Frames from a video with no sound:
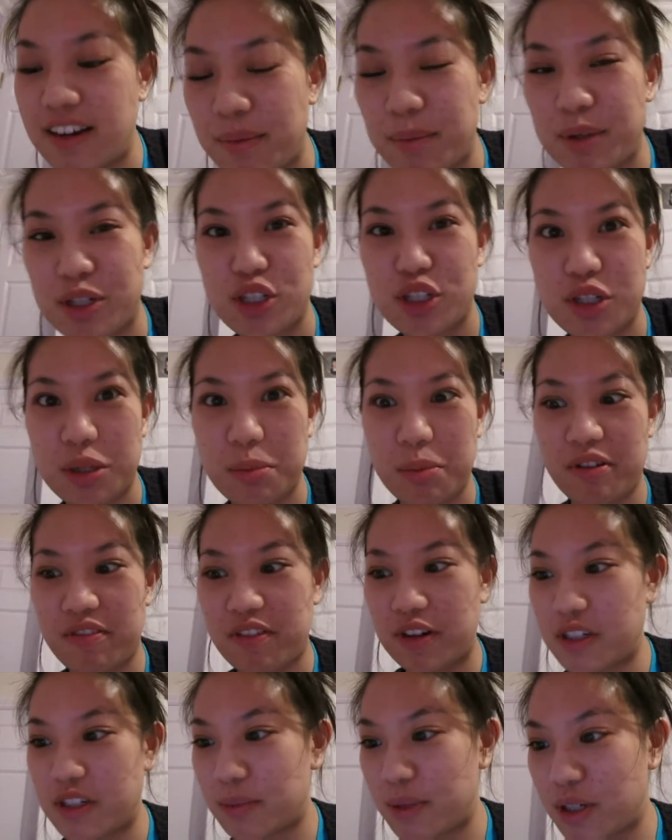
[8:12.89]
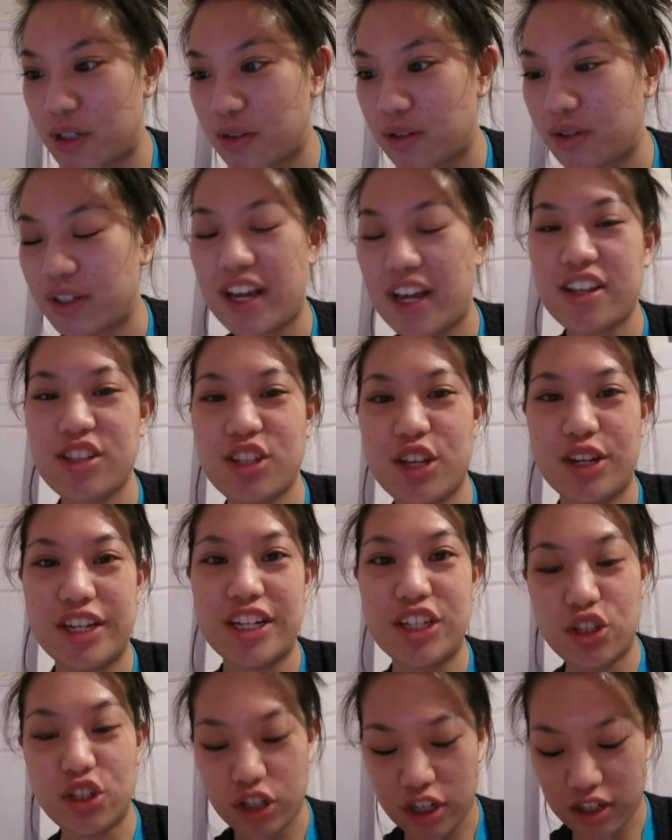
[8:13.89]
Let me just check my phone to make sure. Yeah, it's
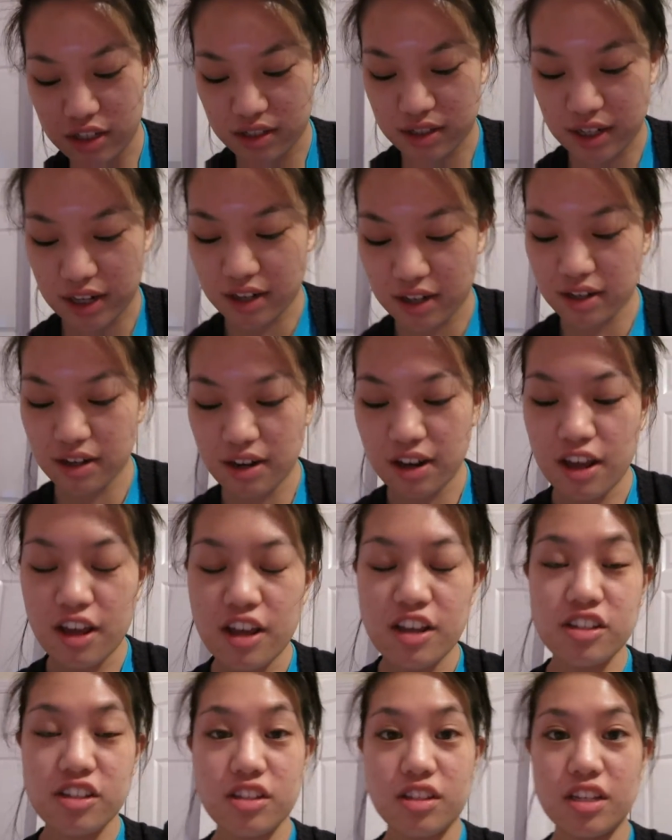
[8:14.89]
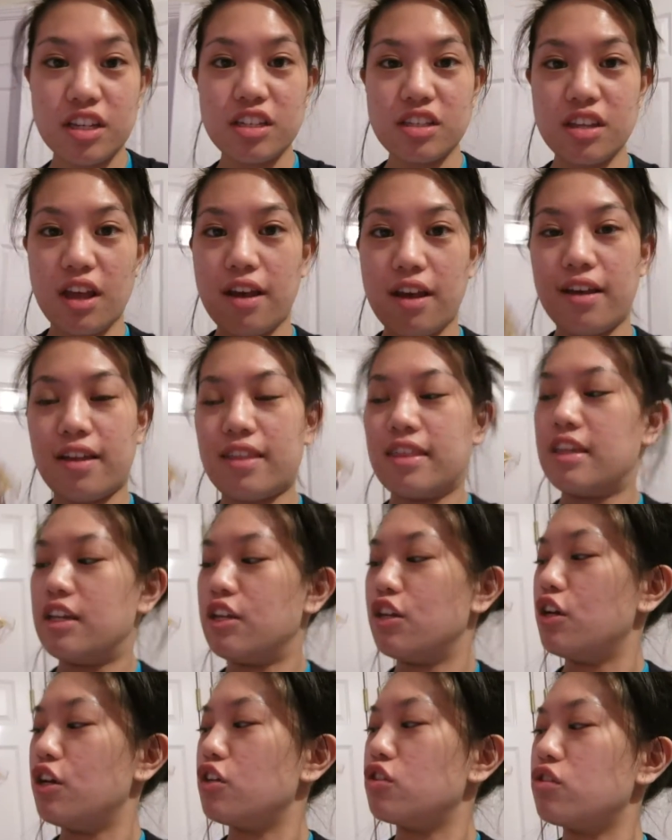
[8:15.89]
only just ten. So these are
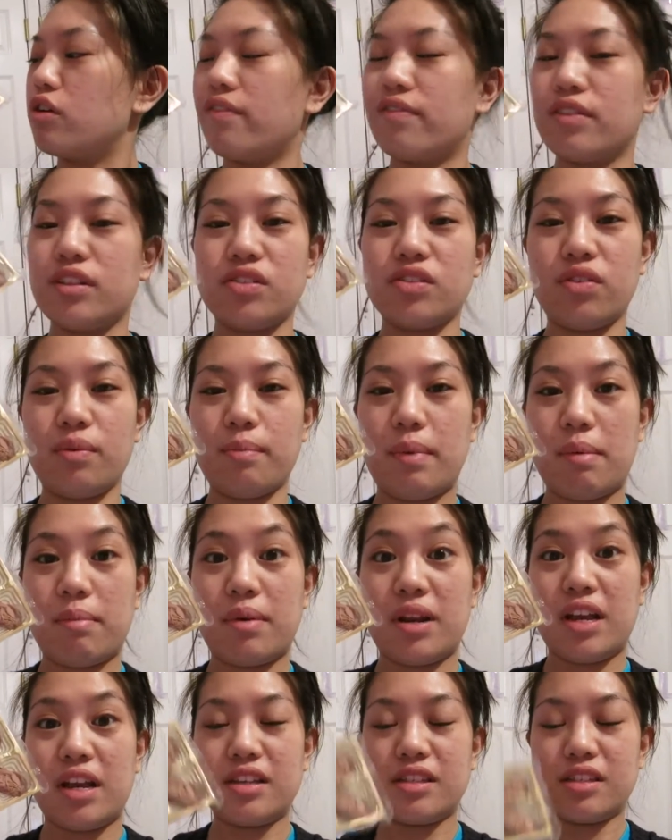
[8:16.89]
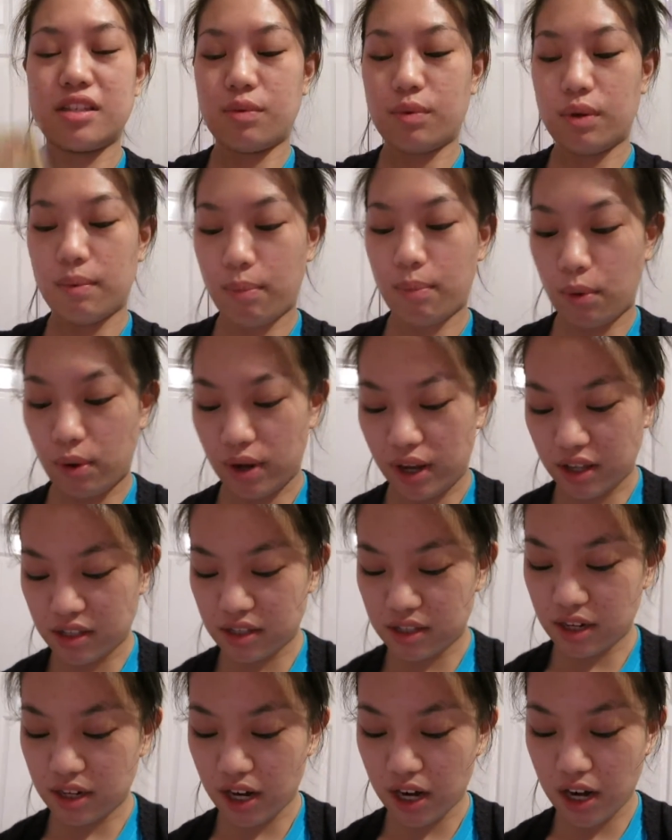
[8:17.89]
the truffles from M and S that we bought
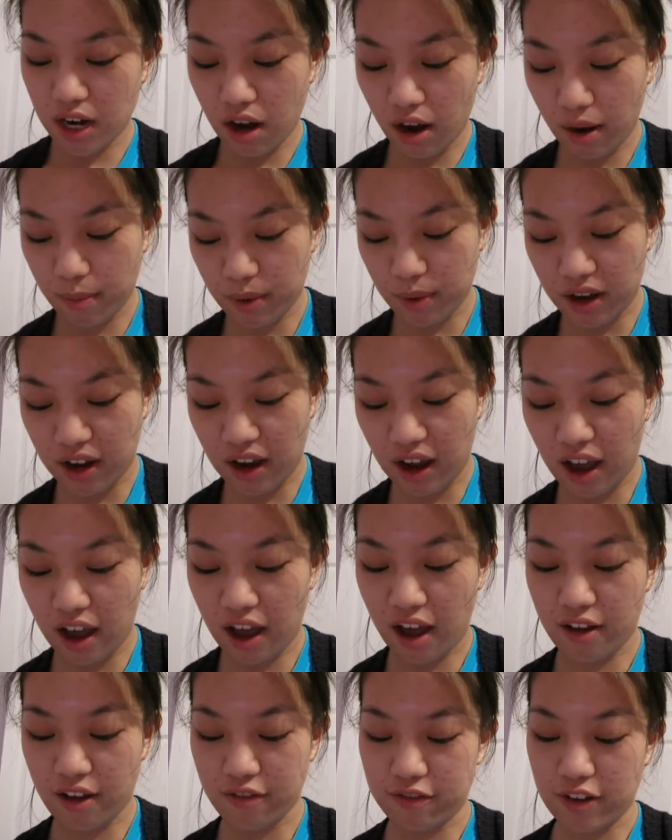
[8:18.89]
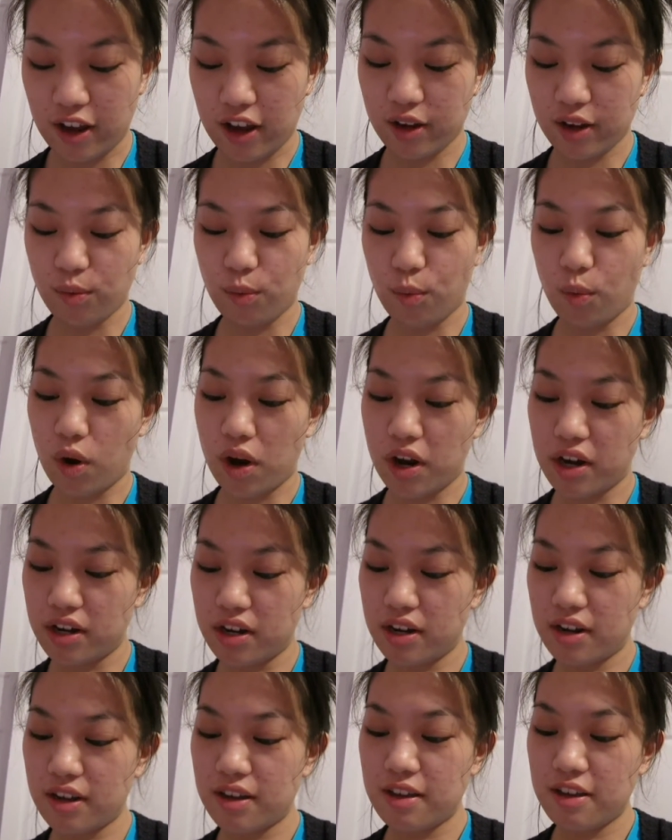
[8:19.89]
yesterday. I'm gonna have like
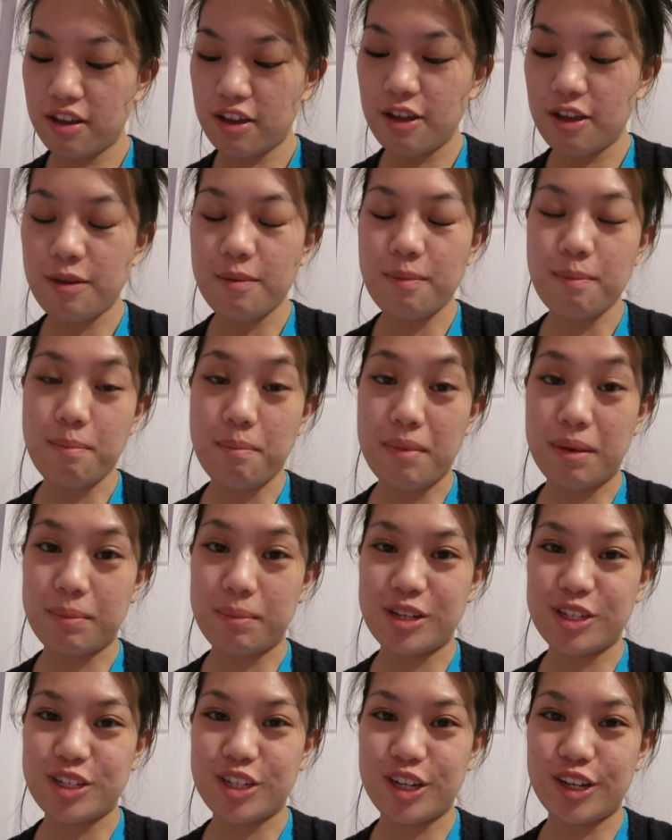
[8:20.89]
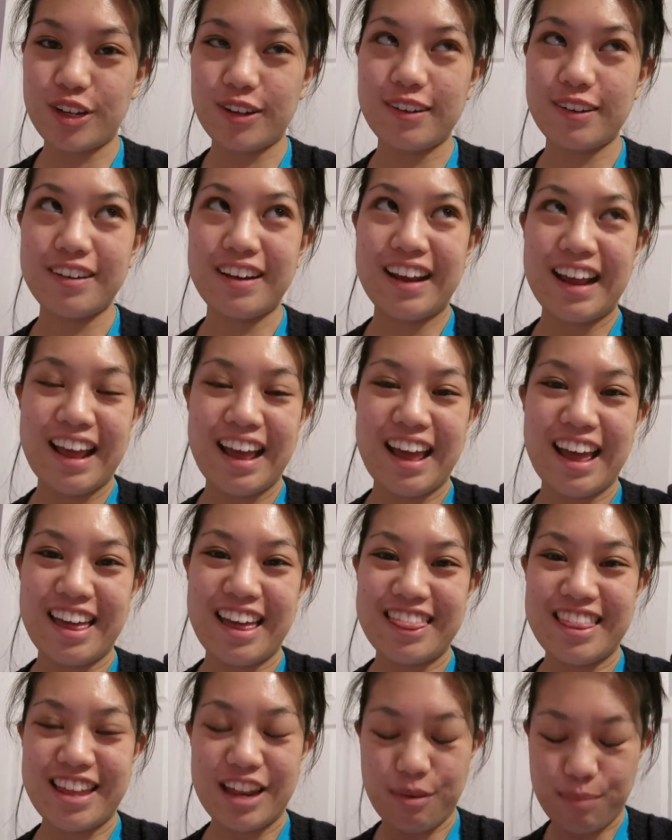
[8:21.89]
one, maybe two,
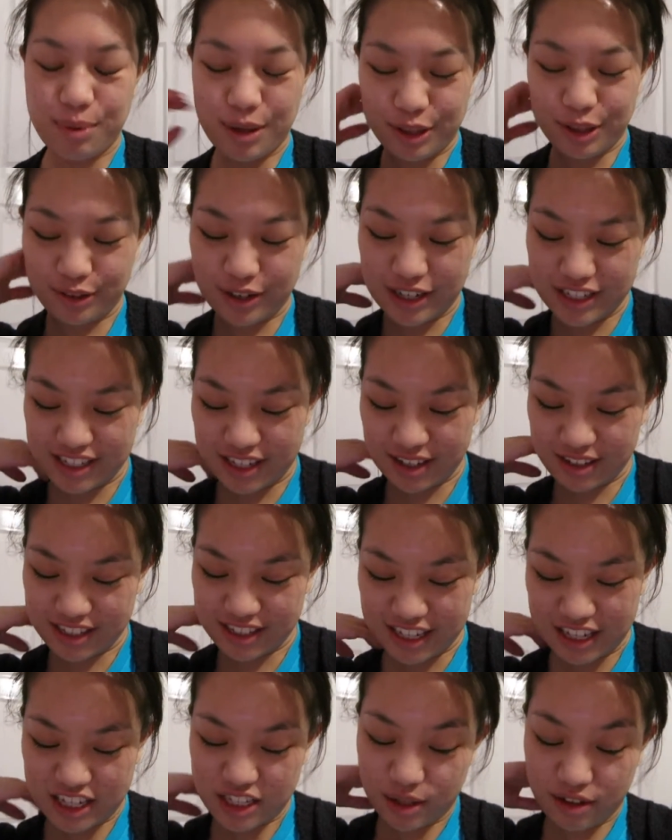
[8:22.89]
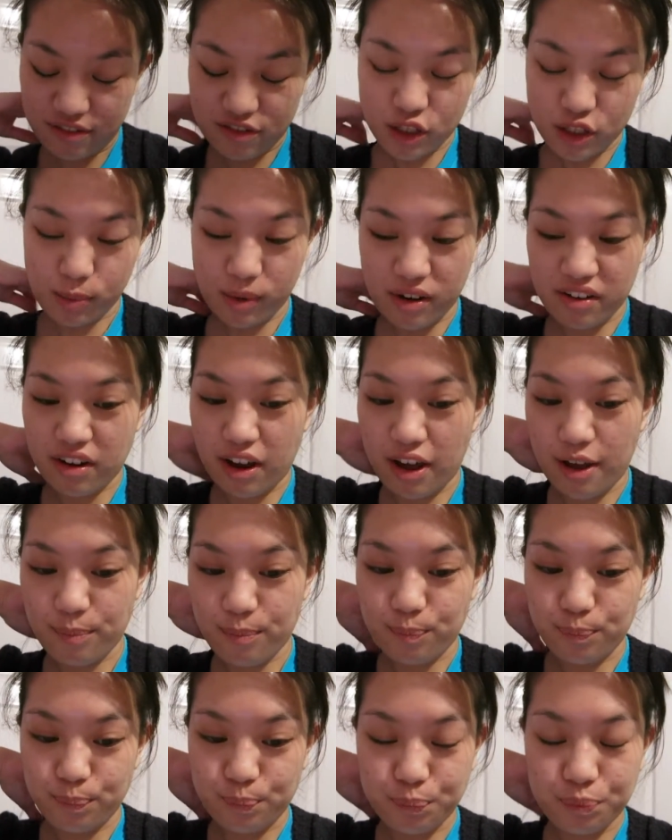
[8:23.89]
and then put the rest downstairs. I've just been,
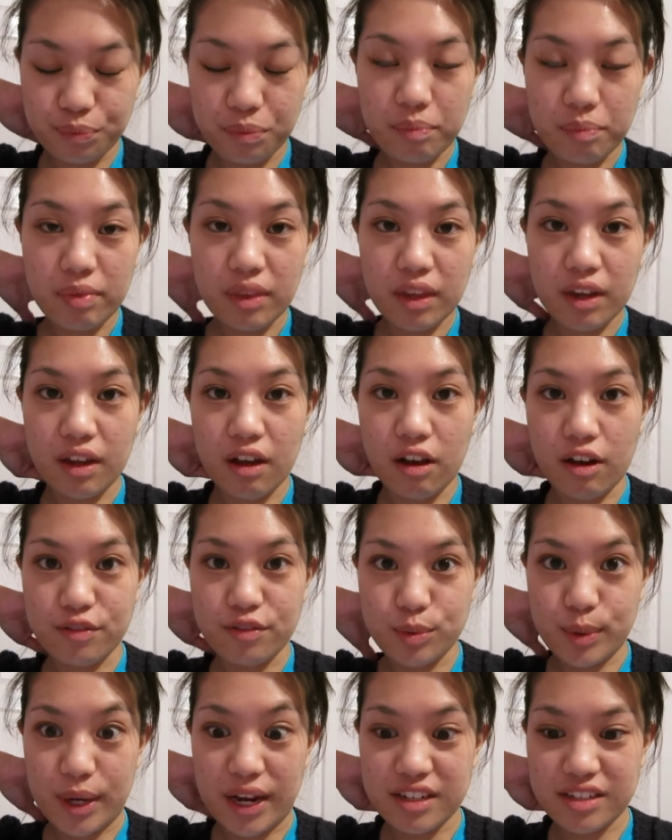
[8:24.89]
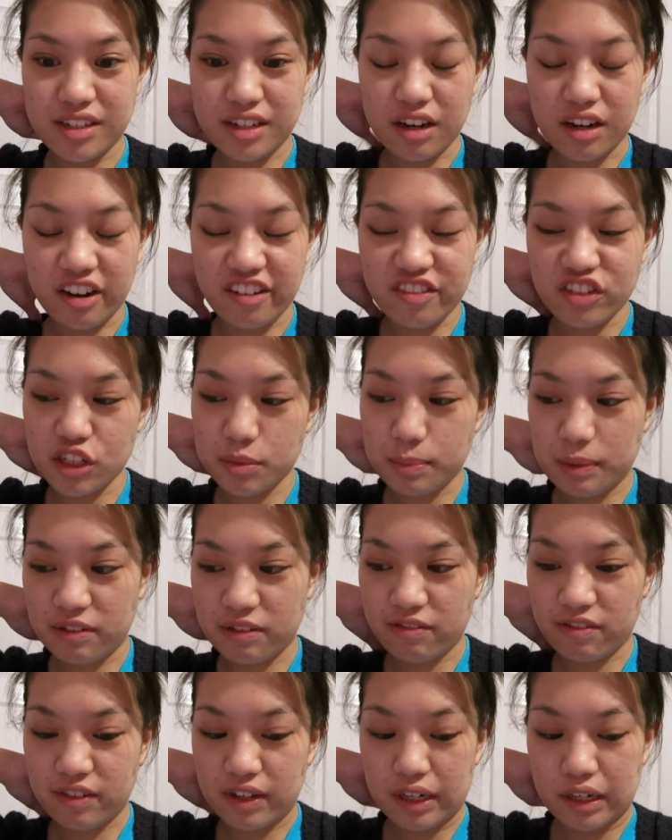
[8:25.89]
um, after we had dinner, I've just
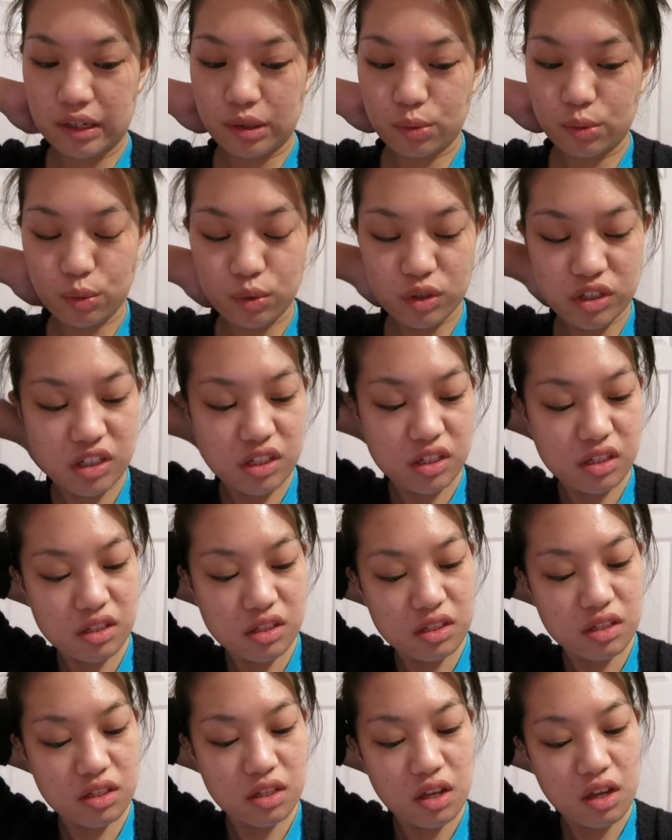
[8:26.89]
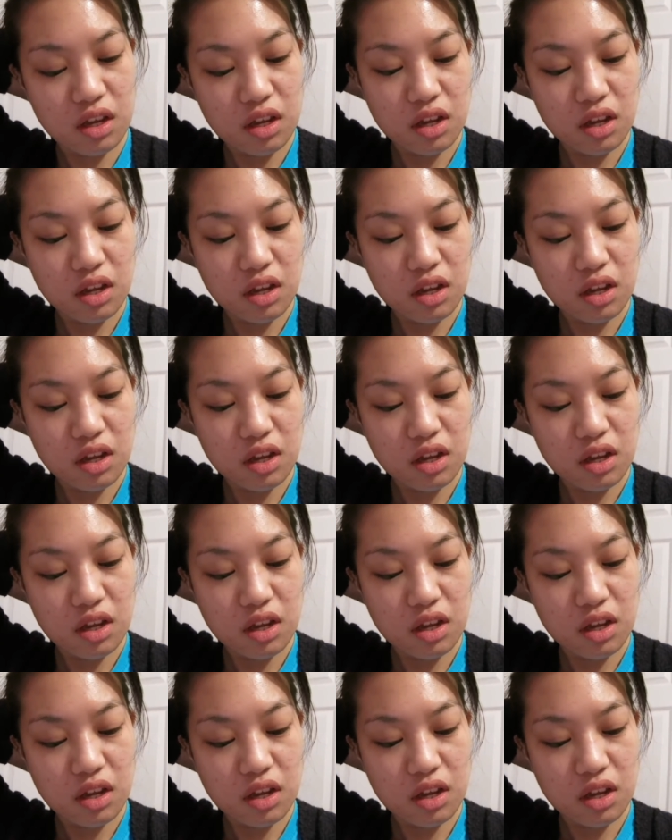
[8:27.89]
been filling orders